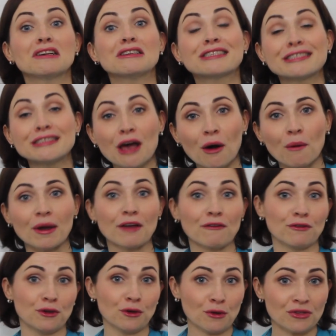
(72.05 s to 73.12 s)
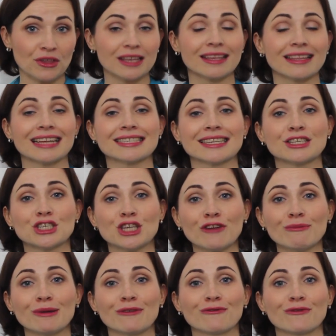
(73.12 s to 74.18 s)
So if you think that that's
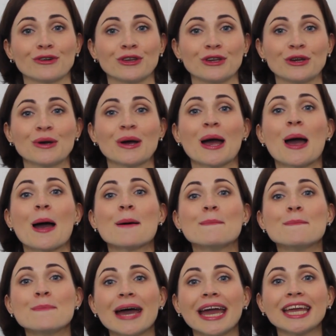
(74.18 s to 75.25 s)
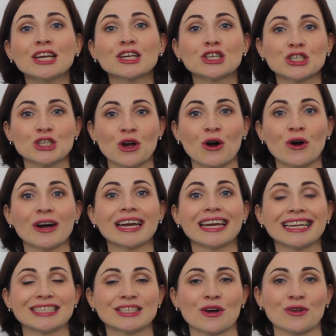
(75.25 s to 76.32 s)
achievement for you, make sure
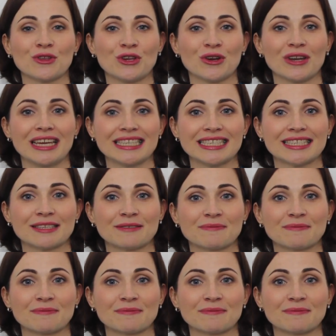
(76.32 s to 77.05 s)
it's on your list.